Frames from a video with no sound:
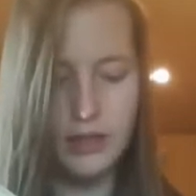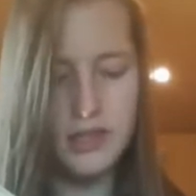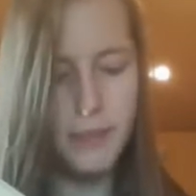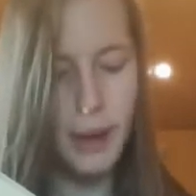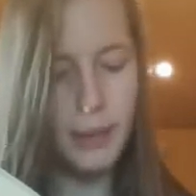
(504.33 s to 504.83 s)

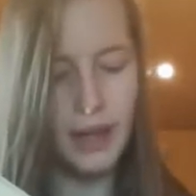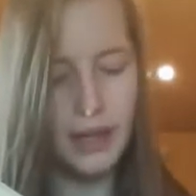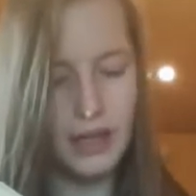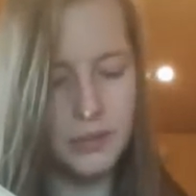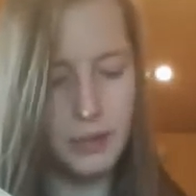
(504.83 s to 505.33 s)
Despite my
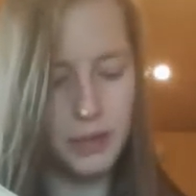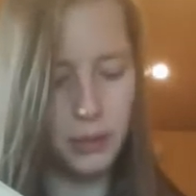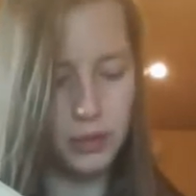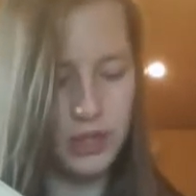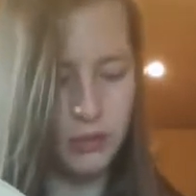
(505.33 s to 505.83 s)

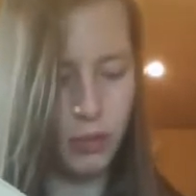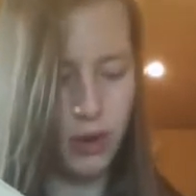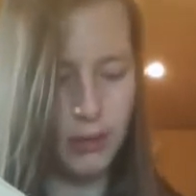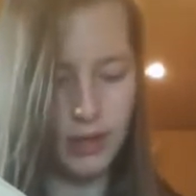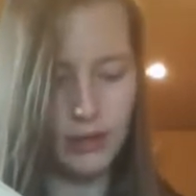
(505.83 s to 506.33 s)
inexplicable
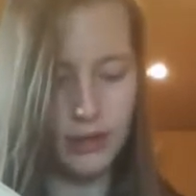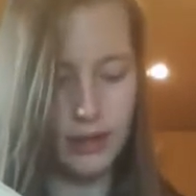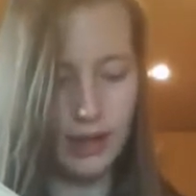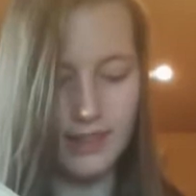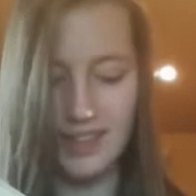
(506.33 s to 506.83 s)
disappointment,
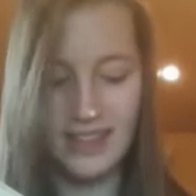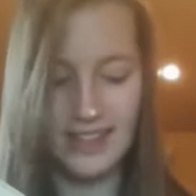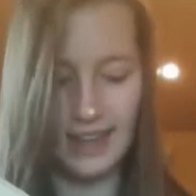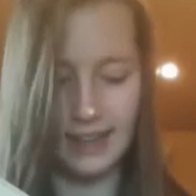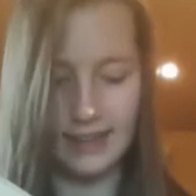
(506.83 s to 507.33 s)
I stayed
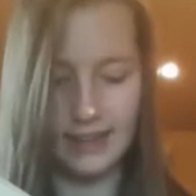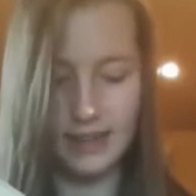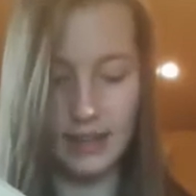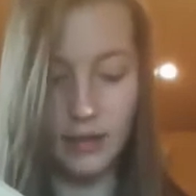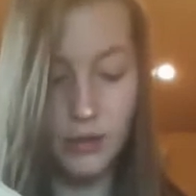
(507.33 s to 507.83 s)
silent.
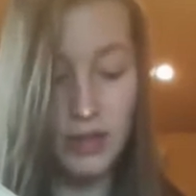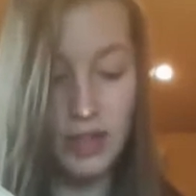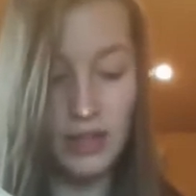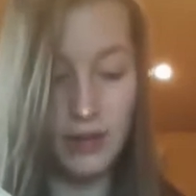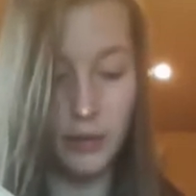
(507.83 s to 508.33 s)
It was one
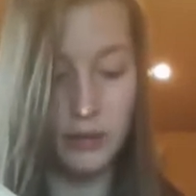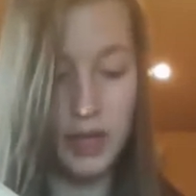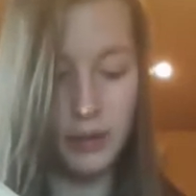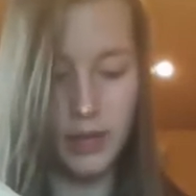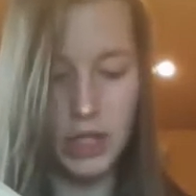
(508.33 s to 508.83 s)
thing to have a
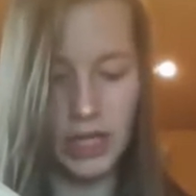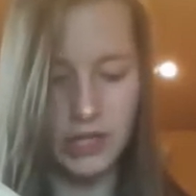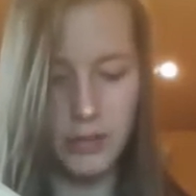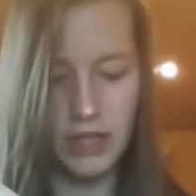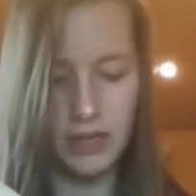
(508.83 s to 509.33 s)
fleeting wish I
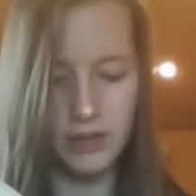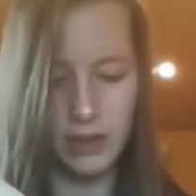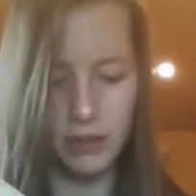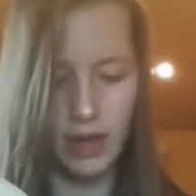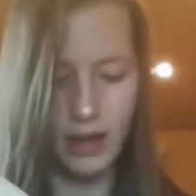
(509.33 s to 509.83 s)
could spend the
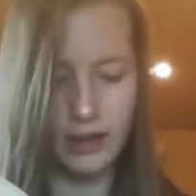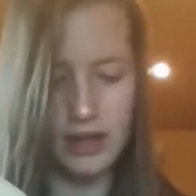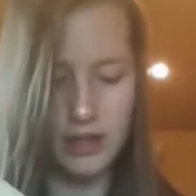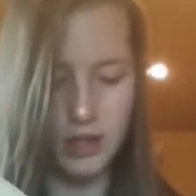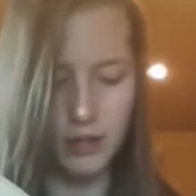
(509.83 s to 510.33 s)
evening with Hal and
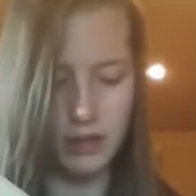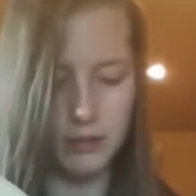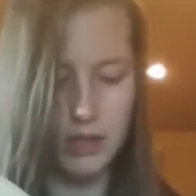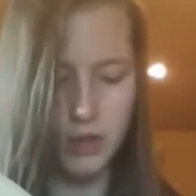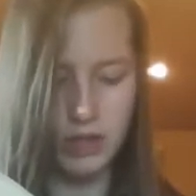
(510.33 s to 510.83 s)
Nia solving
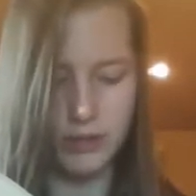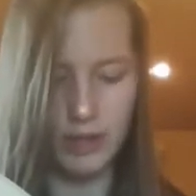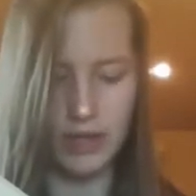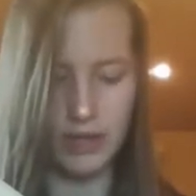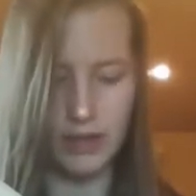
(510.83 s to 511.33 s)
the mysteries
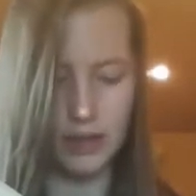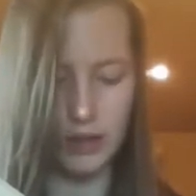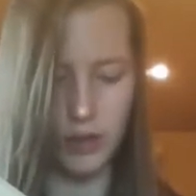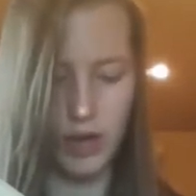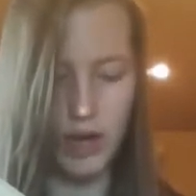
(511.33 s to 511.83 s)
Amanda
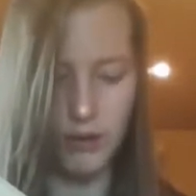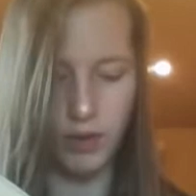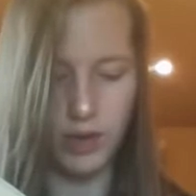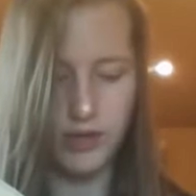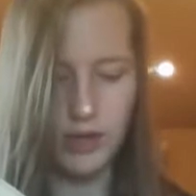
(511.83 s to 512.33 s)
had created
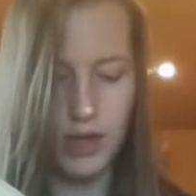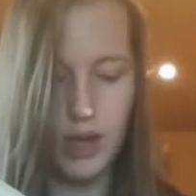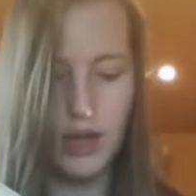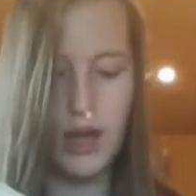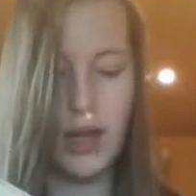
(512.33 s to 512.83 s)
for us.
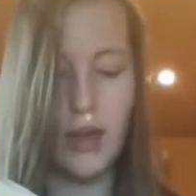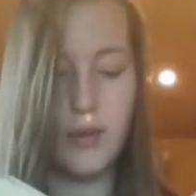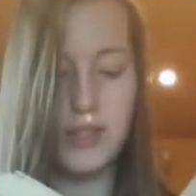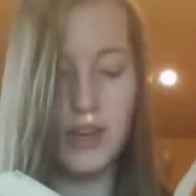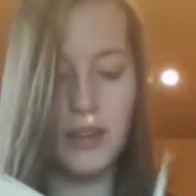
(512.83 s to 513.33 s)
It
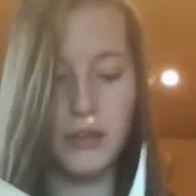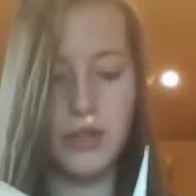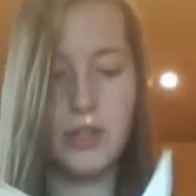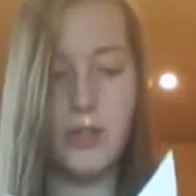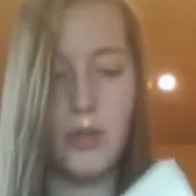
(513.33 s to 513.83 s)
was another
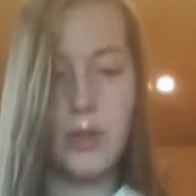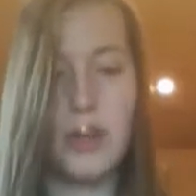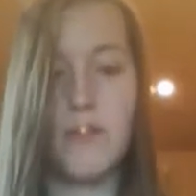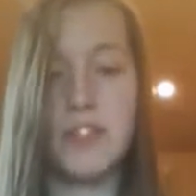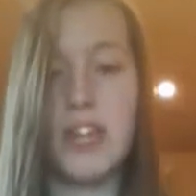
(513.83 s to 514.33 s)
to issue an
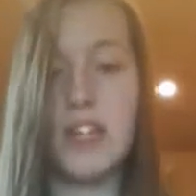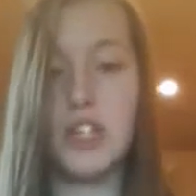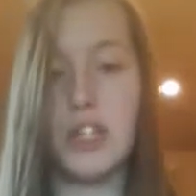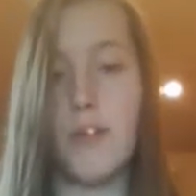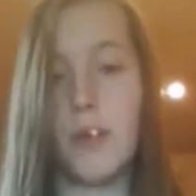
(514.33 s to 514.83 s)

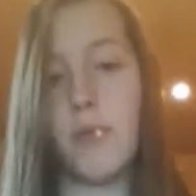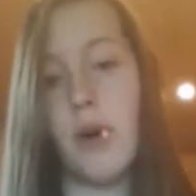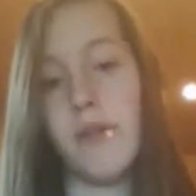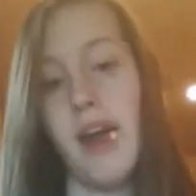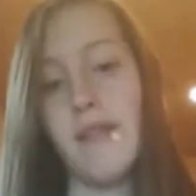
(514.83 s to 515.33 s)
invitation that would
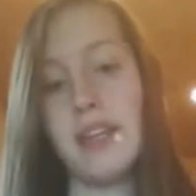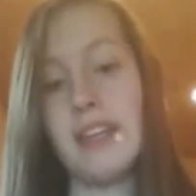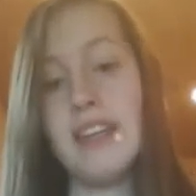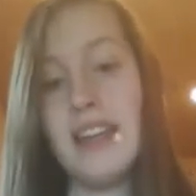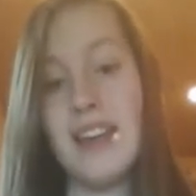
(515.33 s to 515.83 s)
involve having
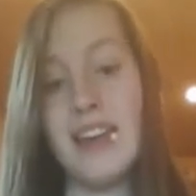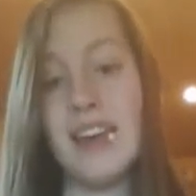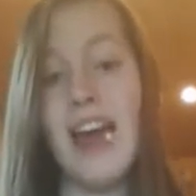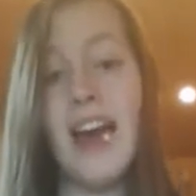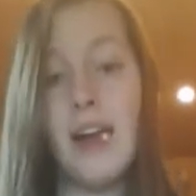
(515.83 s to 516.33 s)
Nia
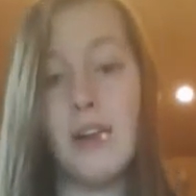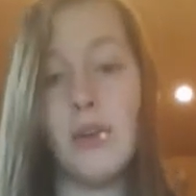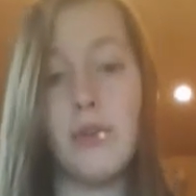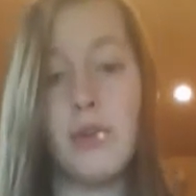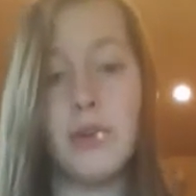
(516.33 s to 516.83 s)
and Hal
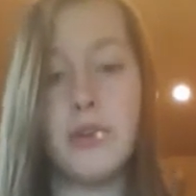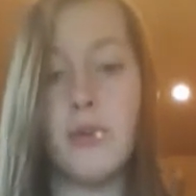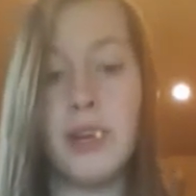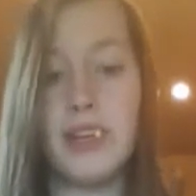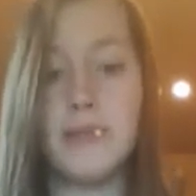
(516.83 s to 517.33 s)
over
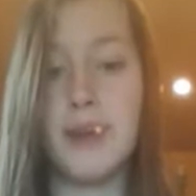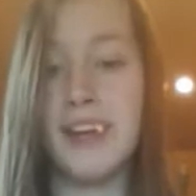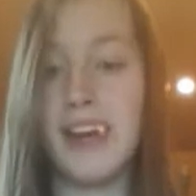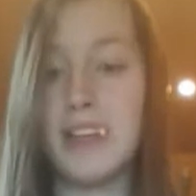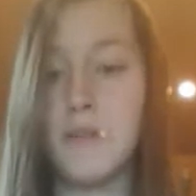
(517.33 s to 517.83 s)
to witness my
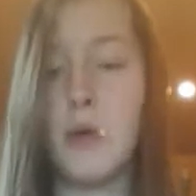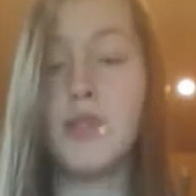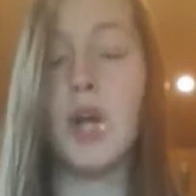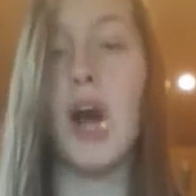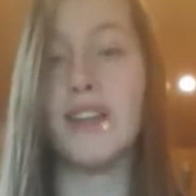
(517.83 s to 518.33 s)
dad's
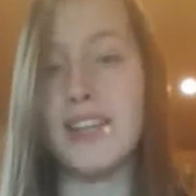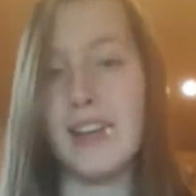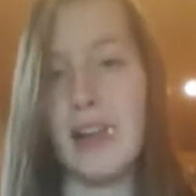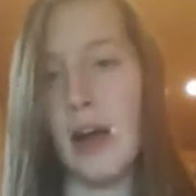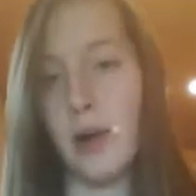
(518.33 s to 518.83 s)

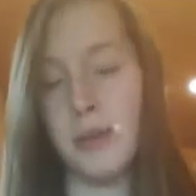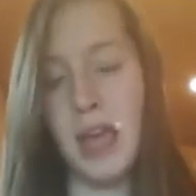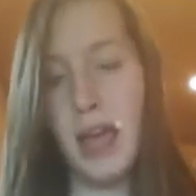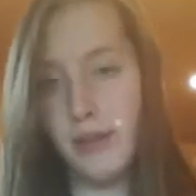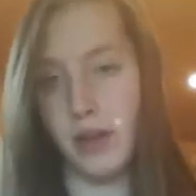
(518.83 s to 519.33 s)
post-cocktail hour
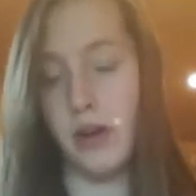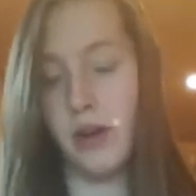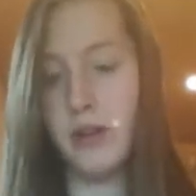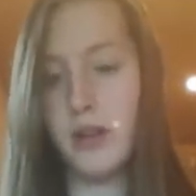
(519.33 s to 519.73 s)
behavior.